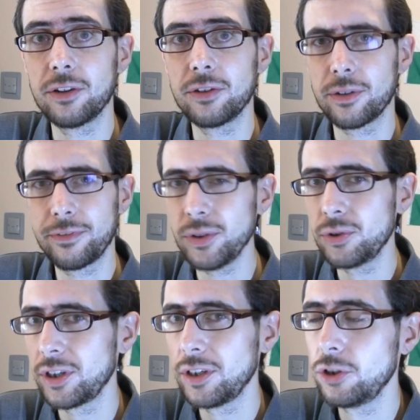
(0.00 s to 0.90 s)
on sort of
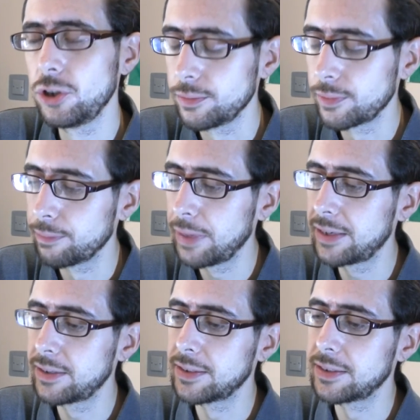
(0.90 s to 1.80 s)
future YouTube
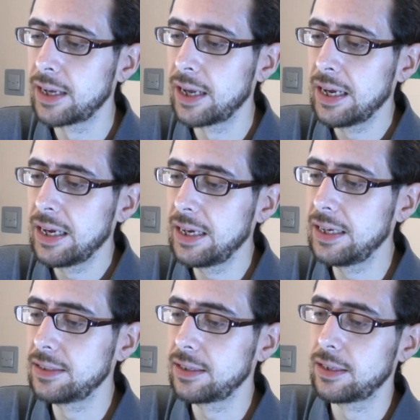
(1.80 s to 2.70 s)
competitors,
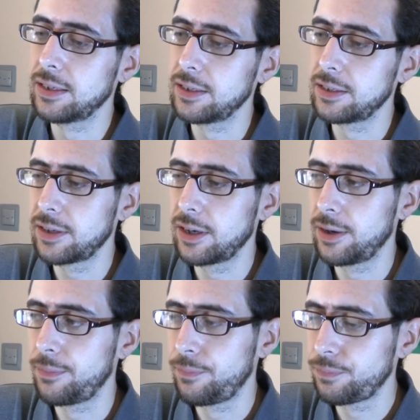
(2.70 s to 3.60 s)
is that
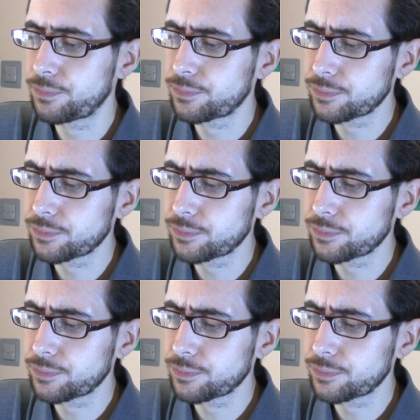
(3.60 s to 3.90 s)
um,